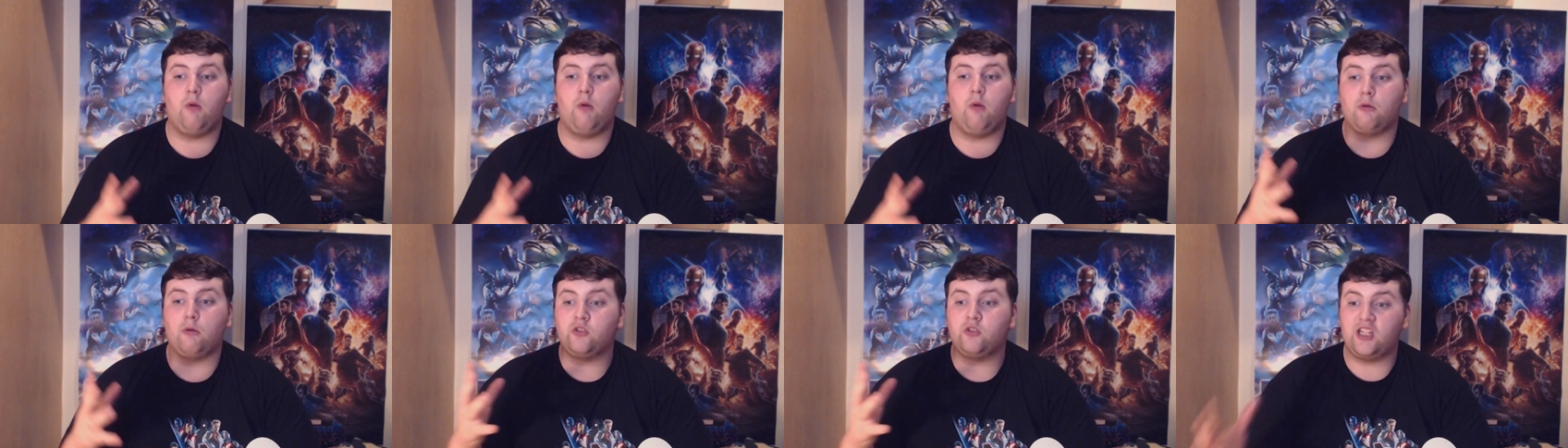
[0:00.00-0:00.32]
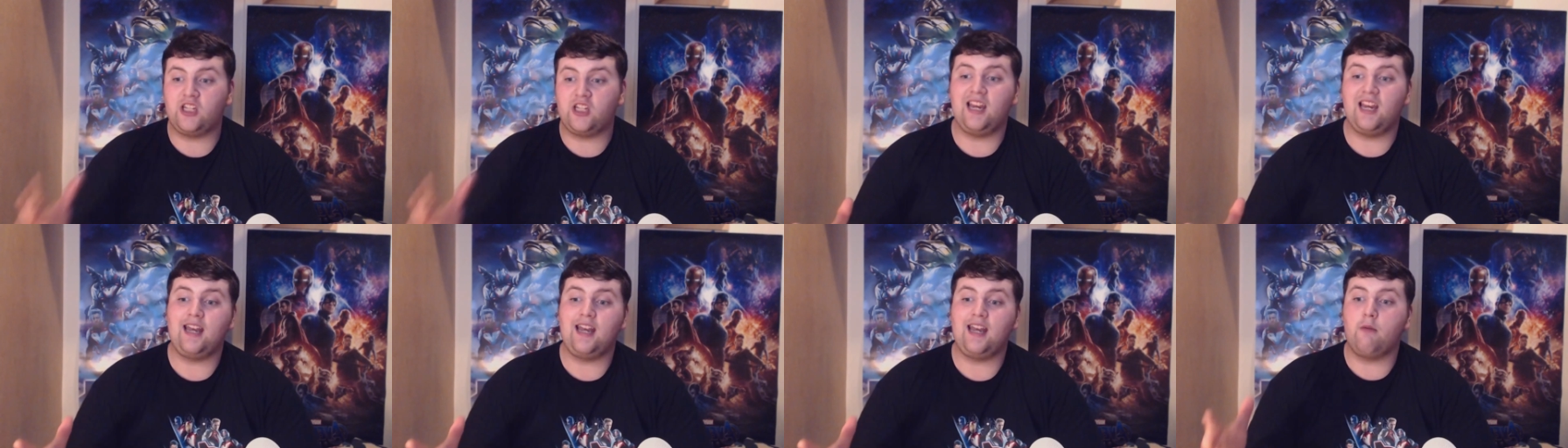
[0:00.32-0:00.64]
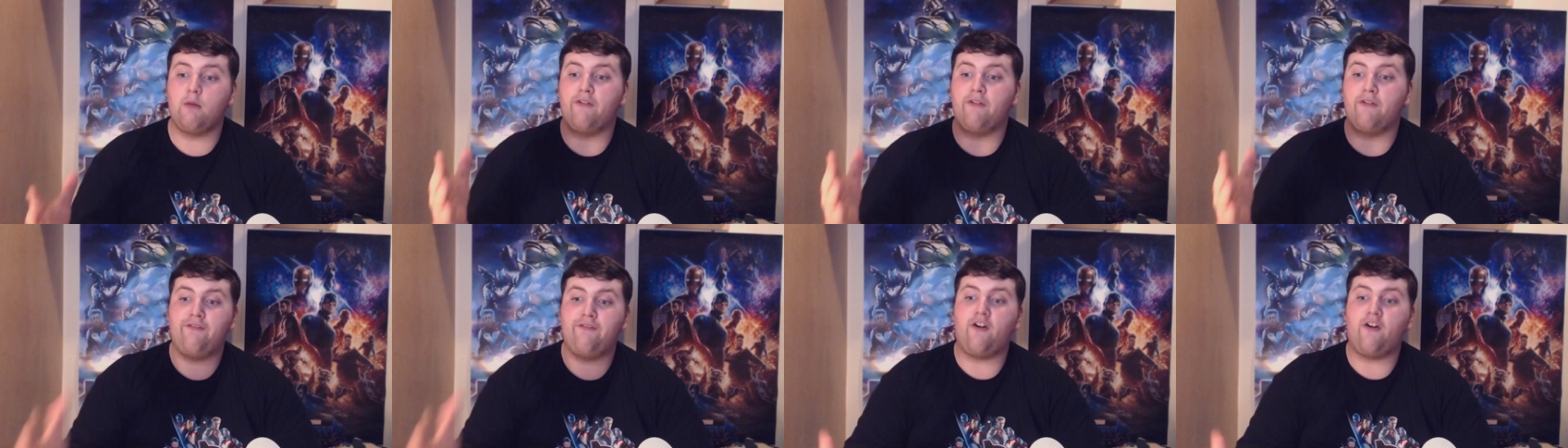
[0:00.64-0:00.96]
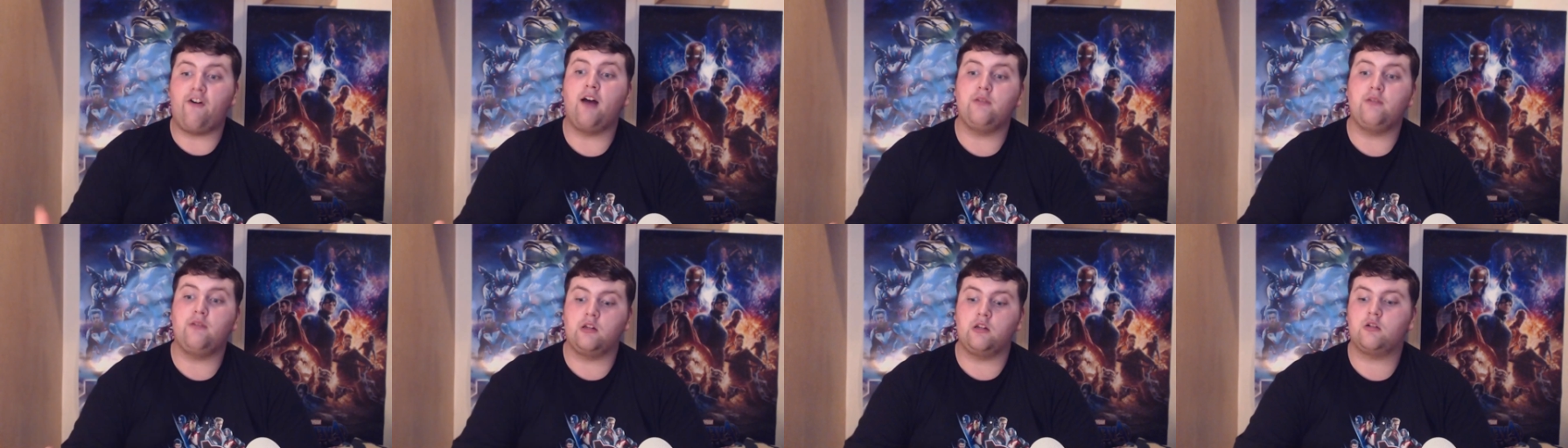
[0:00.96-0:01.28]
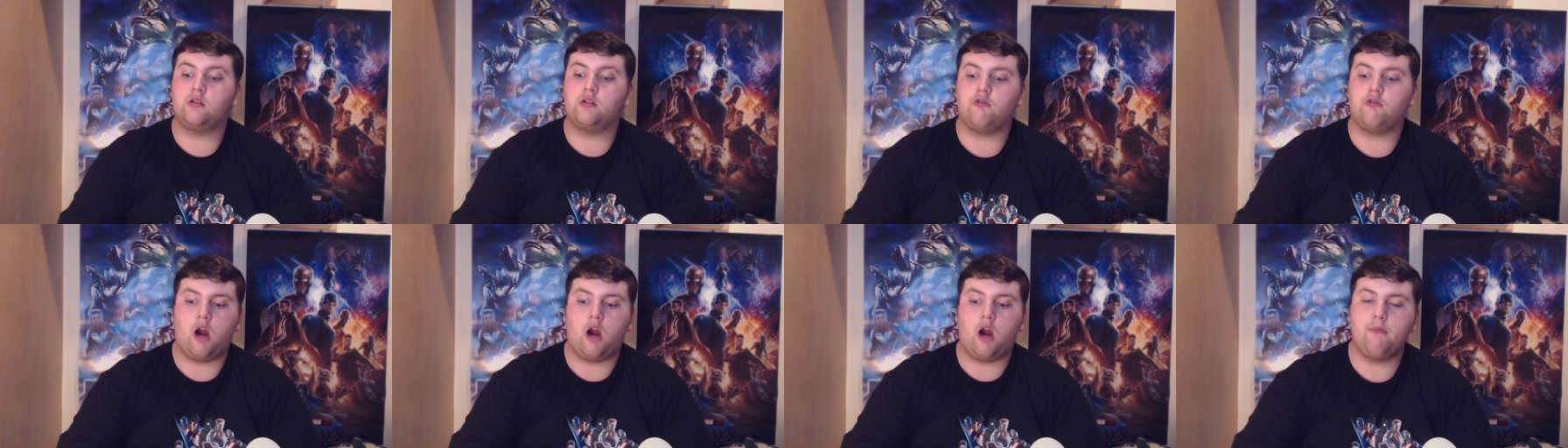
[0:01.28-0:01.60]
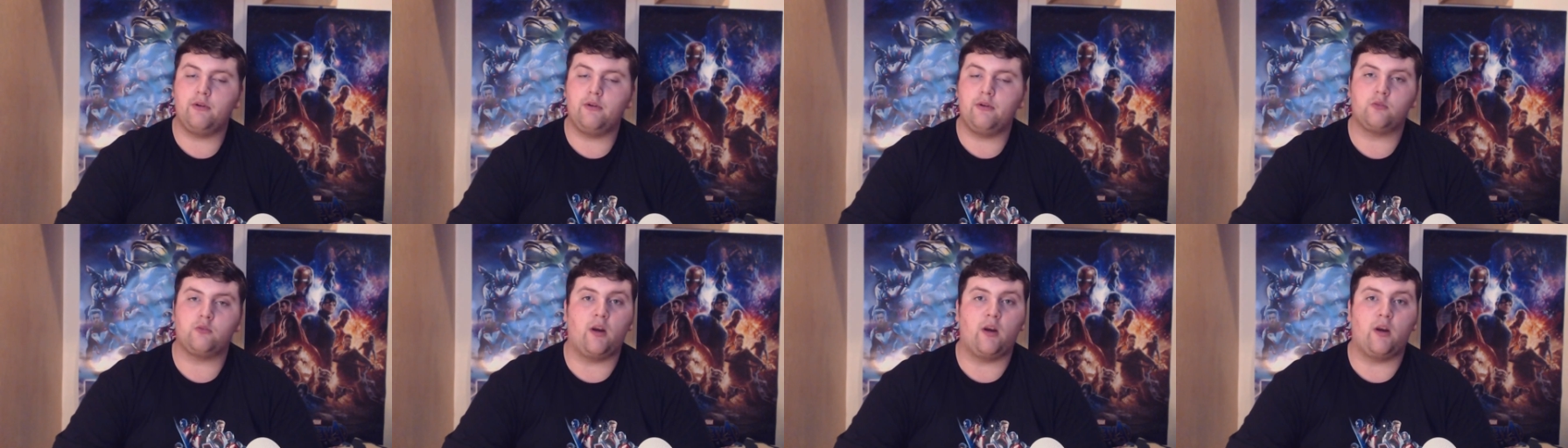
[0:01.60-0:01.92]
I was sitting there with five
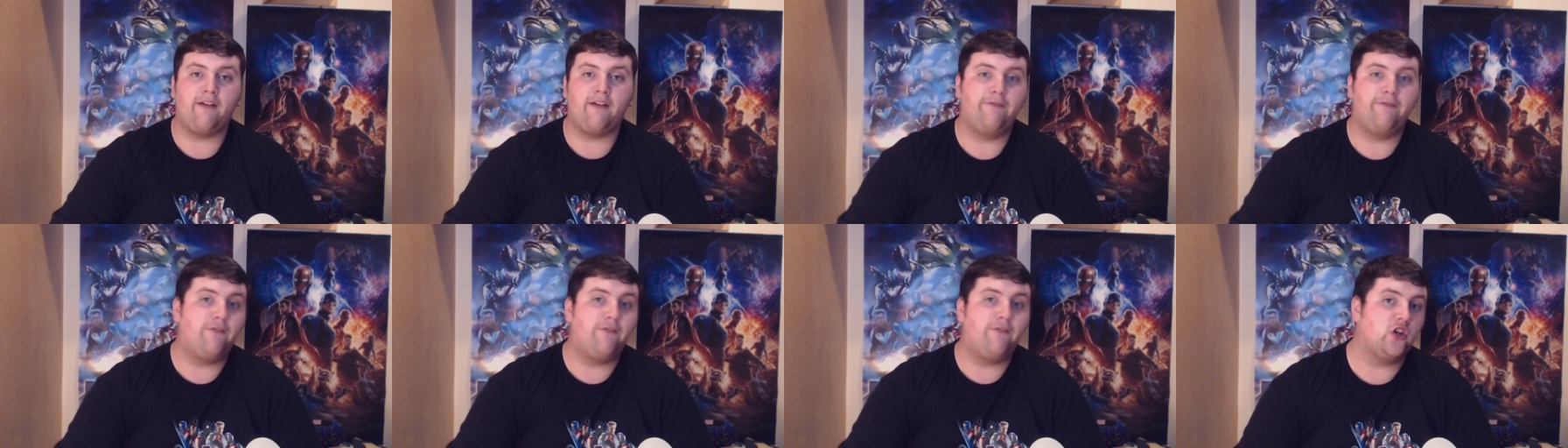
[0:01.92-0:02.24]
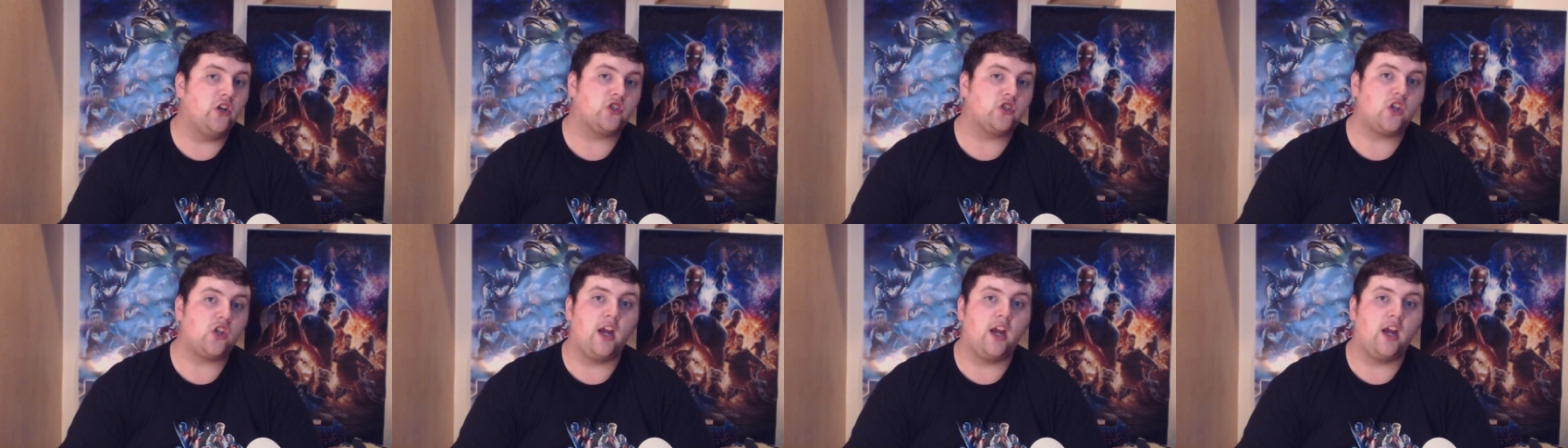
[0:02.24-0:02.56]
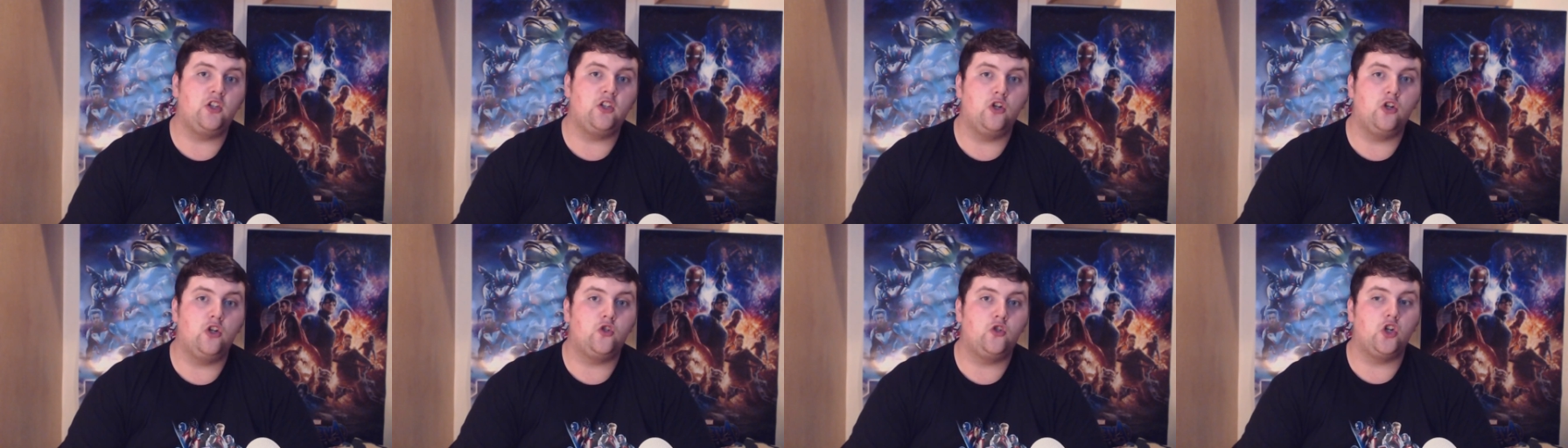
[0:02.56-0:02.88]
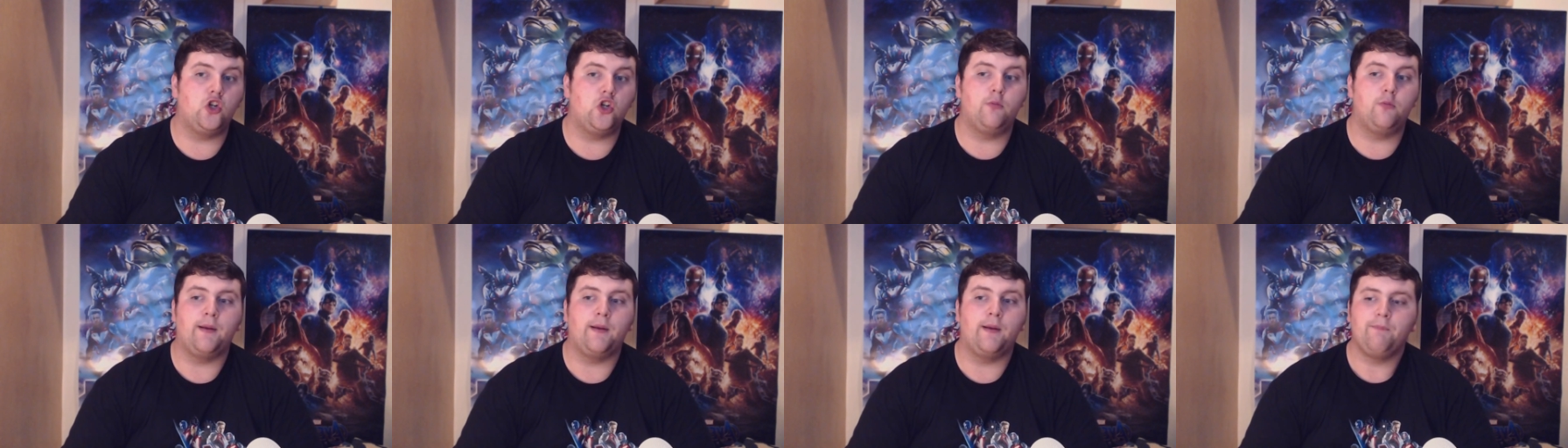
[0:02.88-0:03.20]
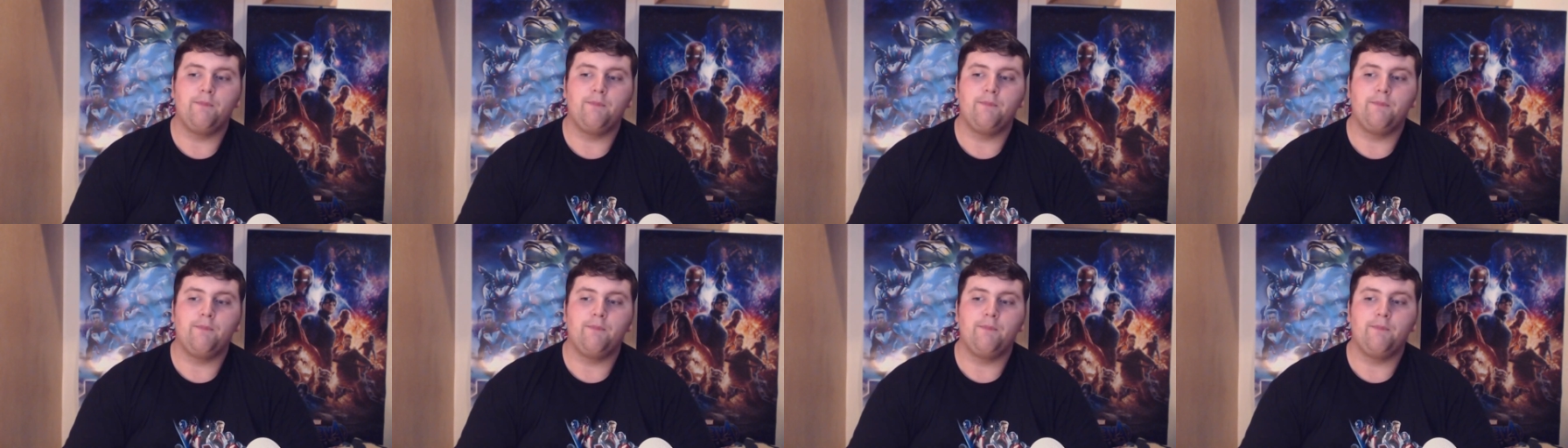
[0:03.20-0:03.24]
subscribers when I first started YouTube.